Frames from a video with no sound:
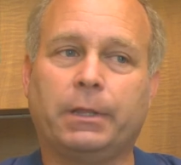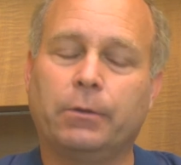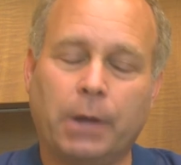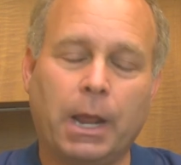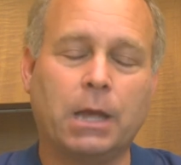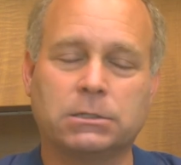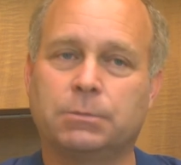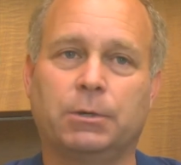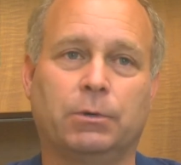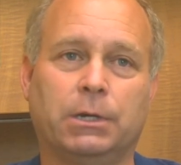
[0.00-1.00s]
There has
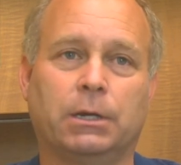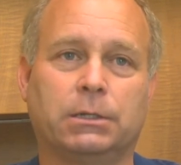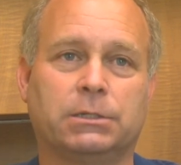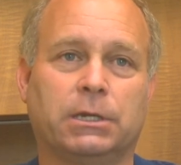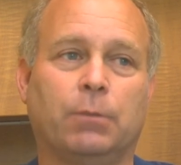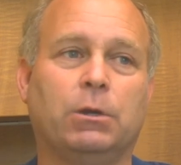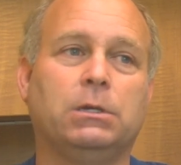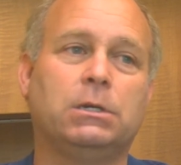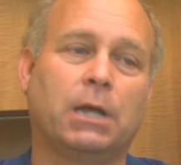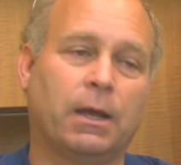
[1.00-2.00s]
to be redundancy, and we
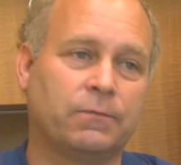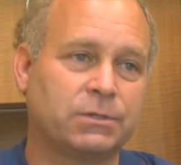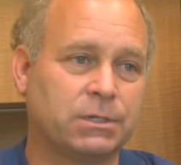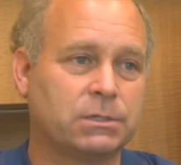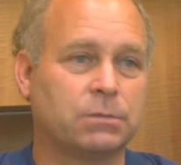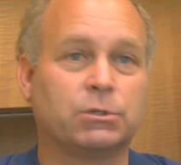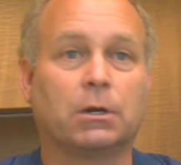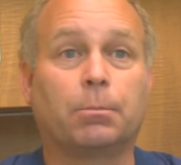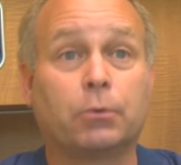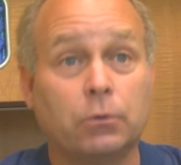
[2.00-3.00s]
need to have systems
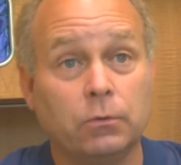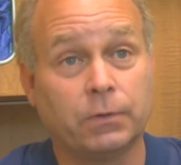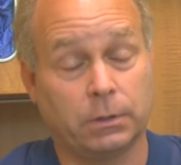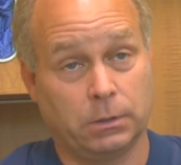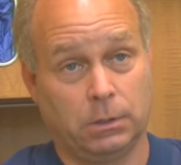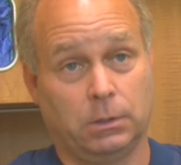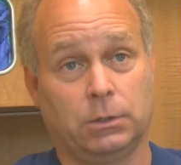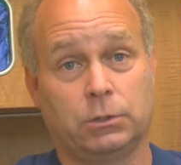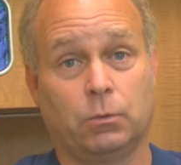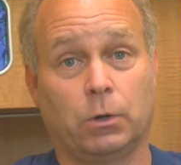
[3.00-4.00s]
that are proven
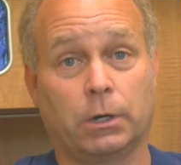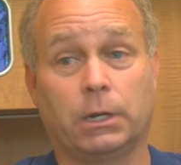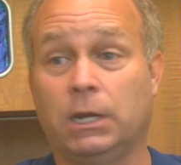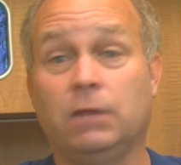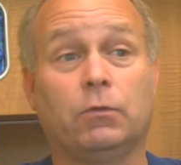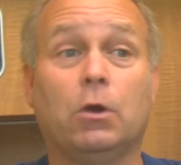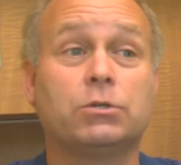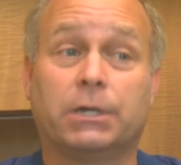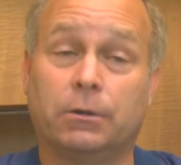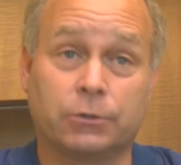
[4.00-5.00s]
to work, and even
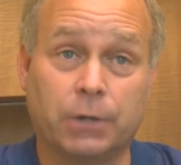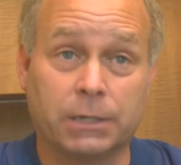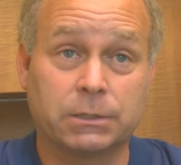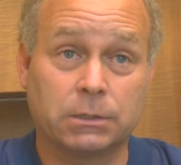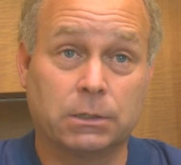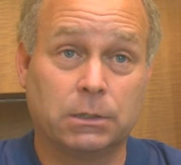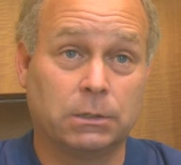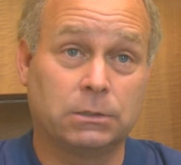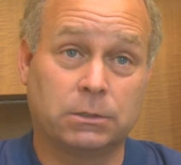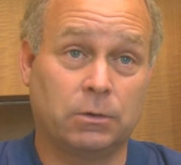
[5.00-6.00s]
those I don't trust.
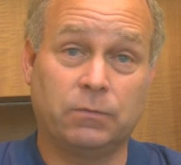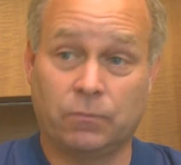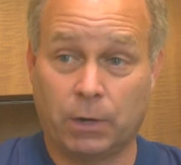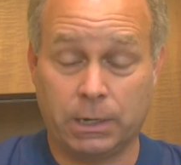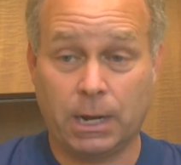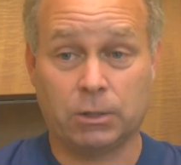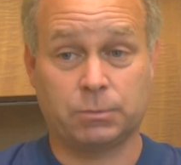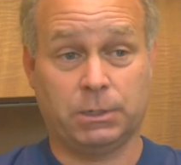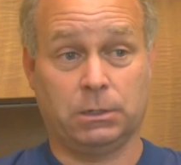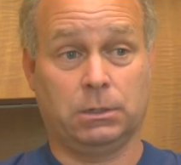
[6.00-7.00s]
So even right now,
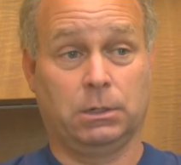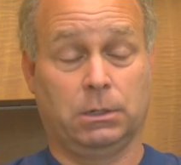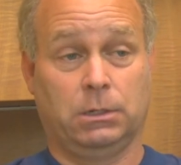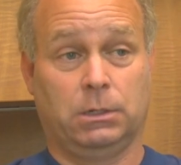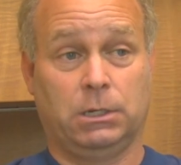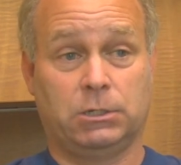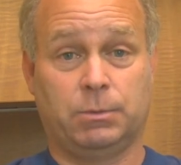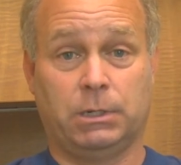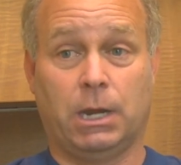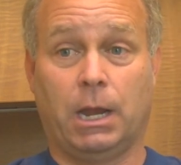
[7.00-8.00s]

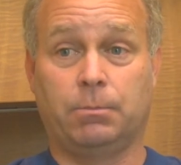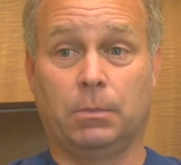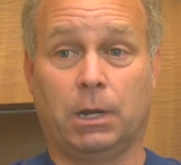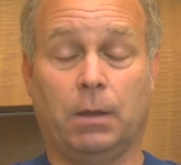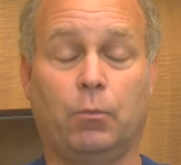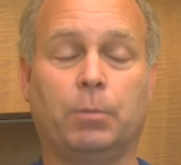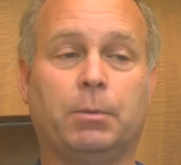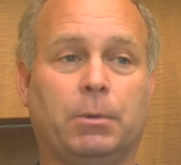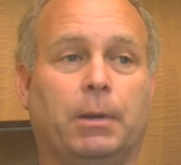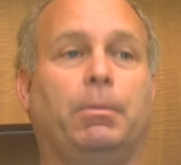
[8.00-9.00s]
we've
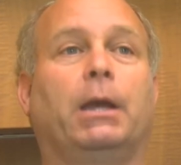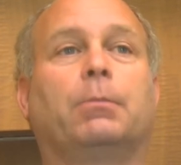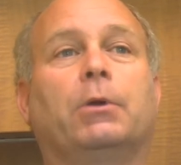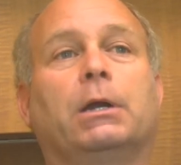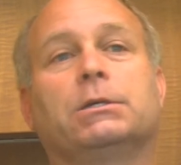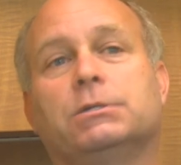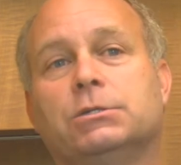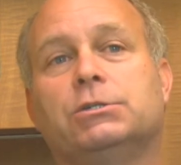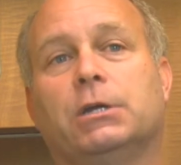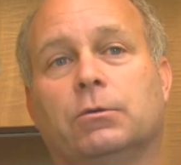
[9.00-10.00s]
been back in practice
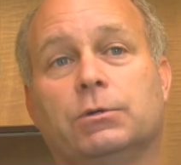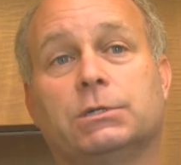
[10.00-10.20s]
since January